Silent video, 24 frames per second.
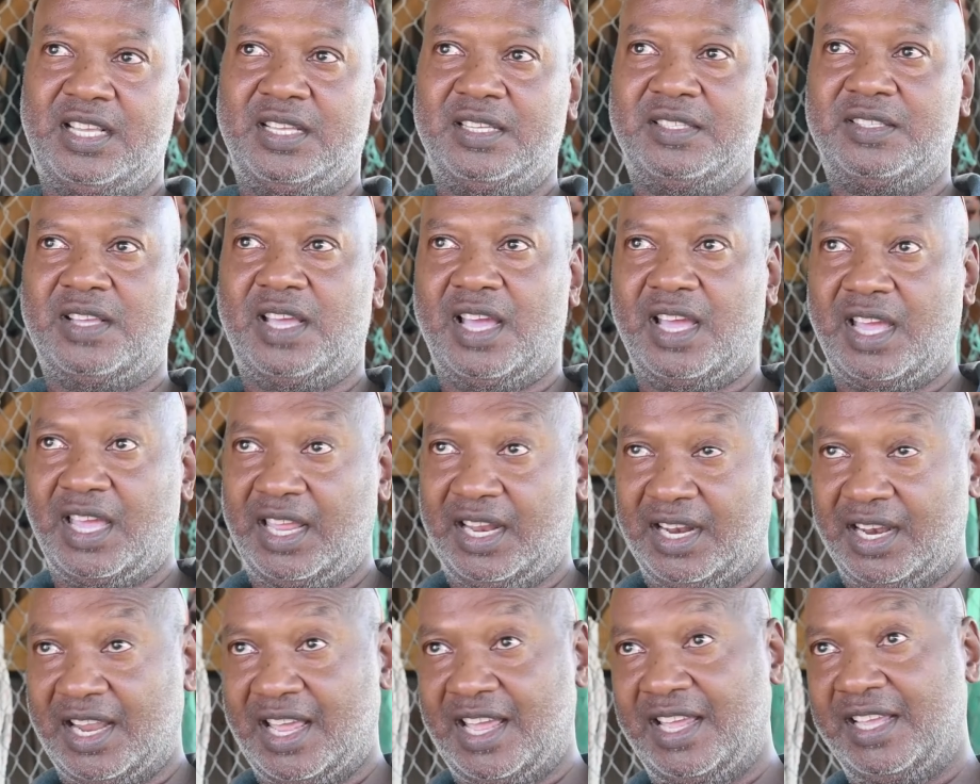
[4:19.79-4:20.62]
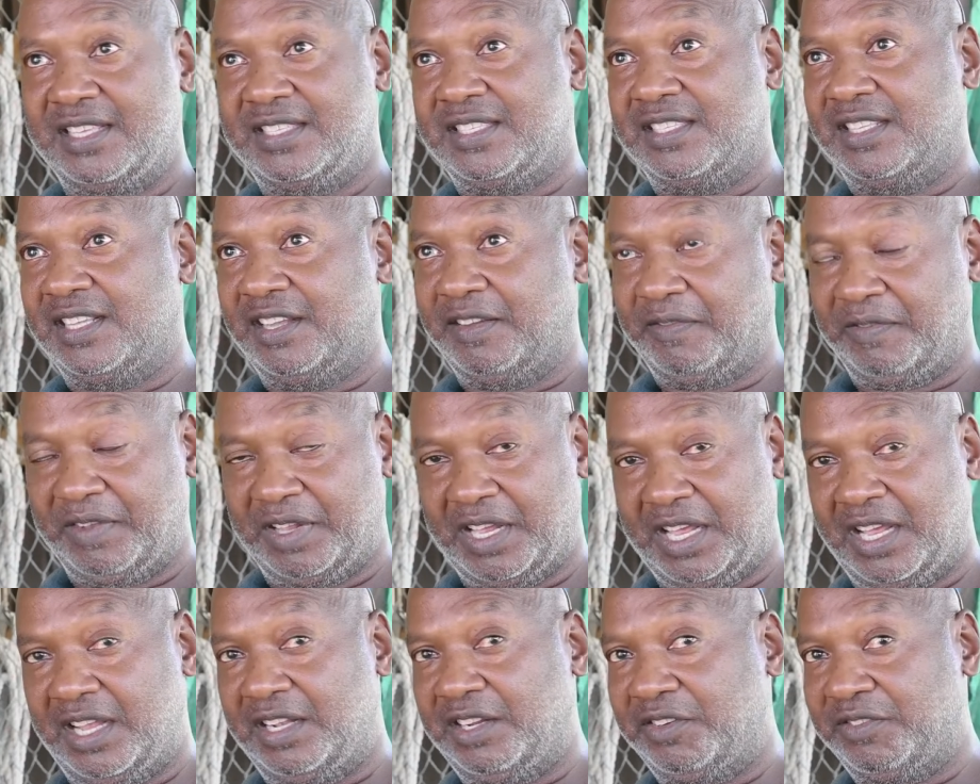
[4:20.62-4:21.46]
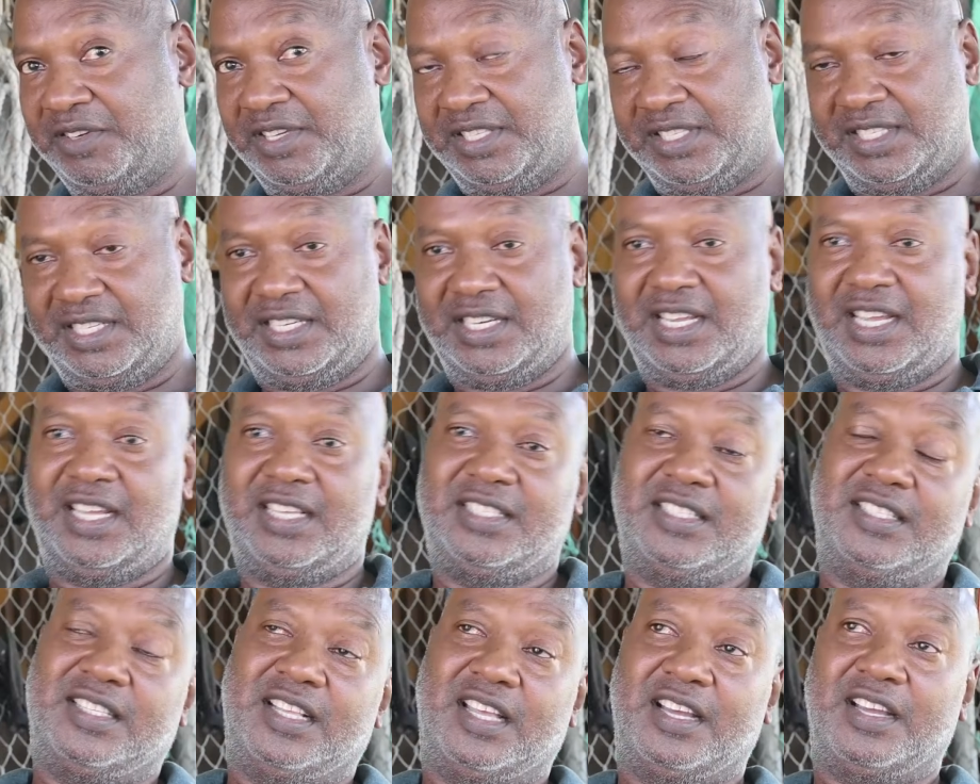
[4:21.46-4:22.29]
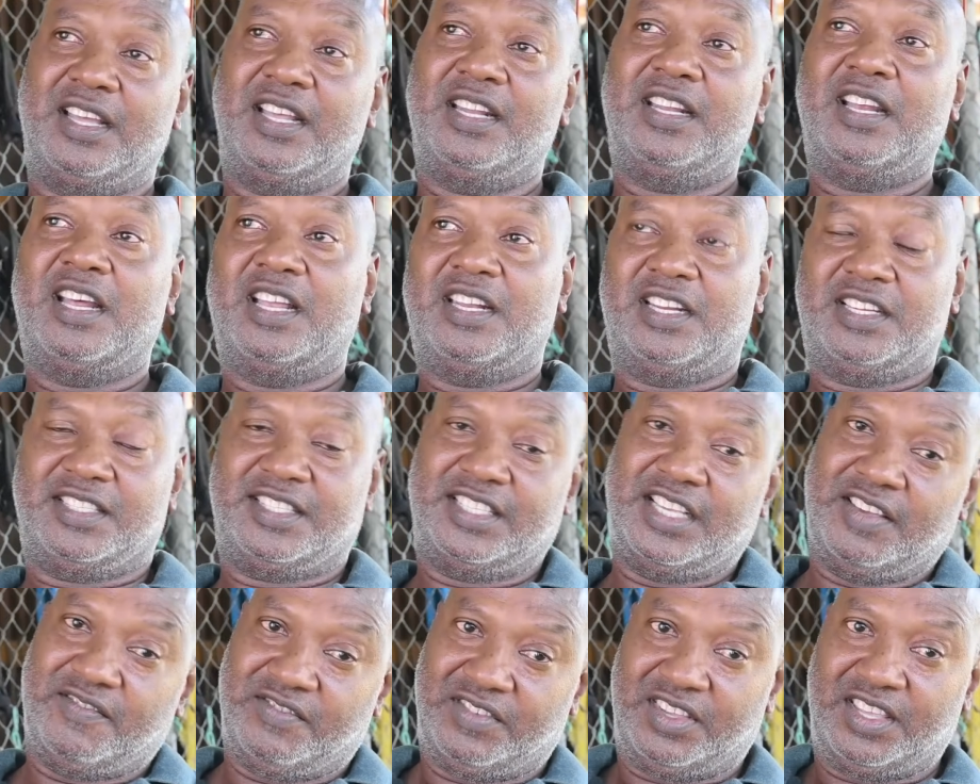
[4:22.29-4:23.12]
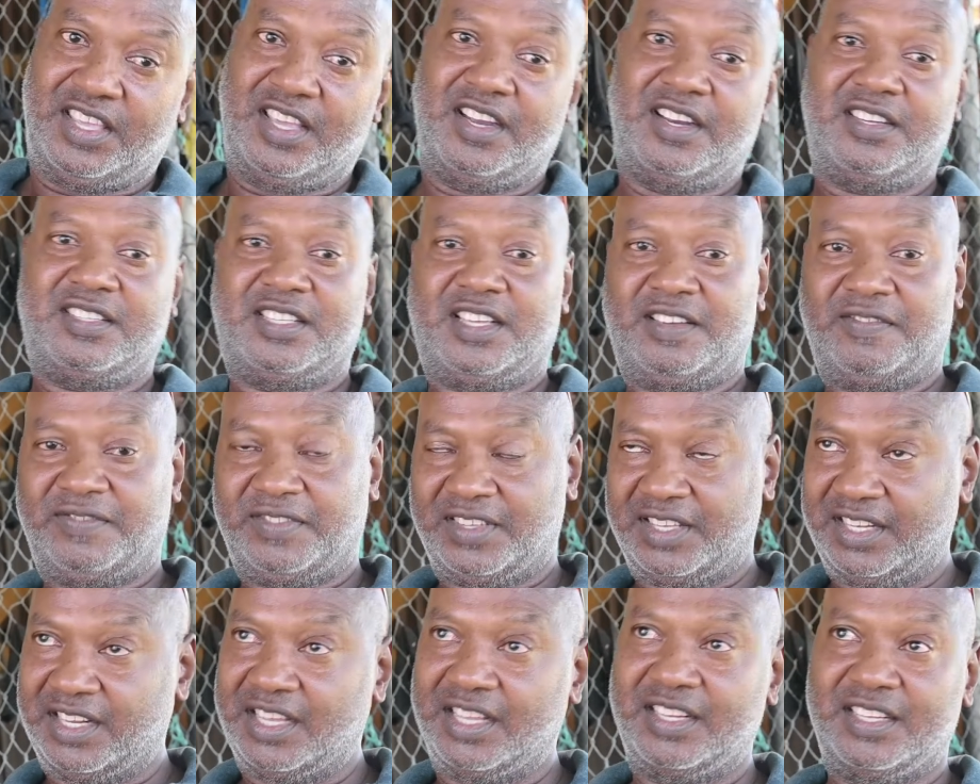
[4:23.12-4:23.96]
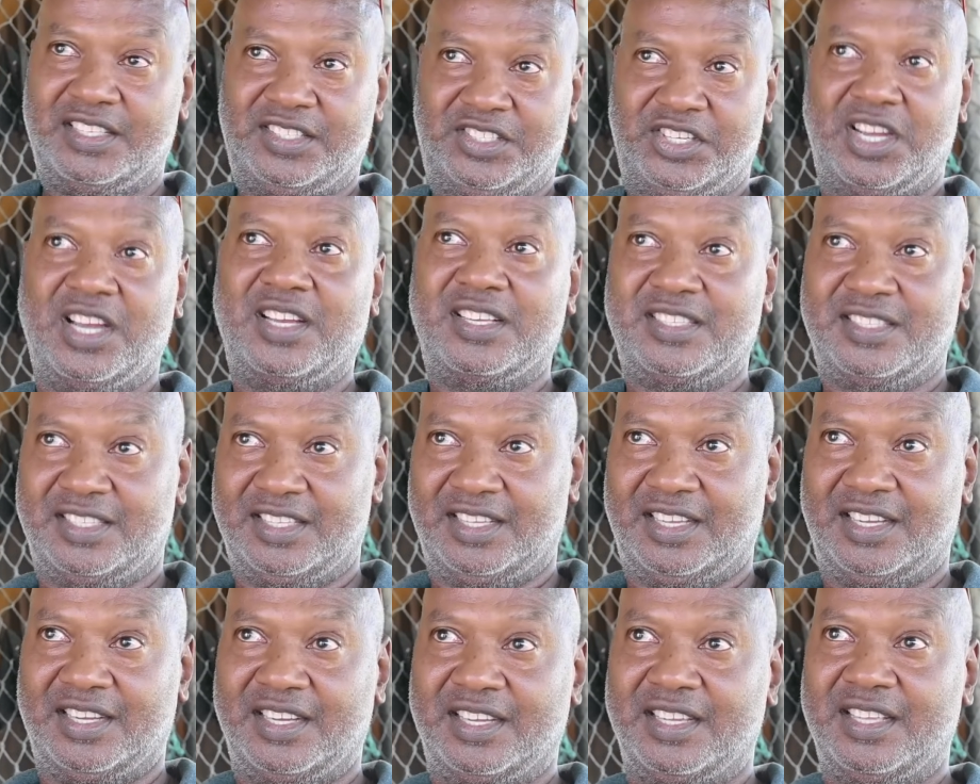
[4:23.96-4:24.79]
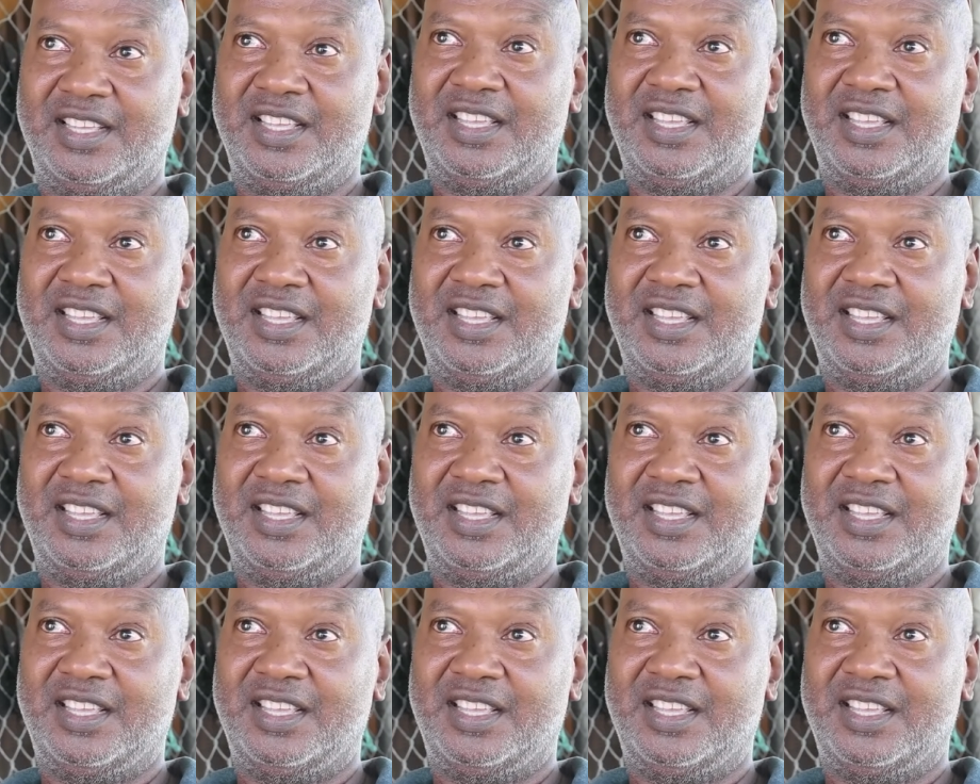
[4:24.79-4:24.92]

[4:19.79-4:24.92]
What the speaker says: So I get license of all the rest of license. I got the other 7 years after that is Jackson.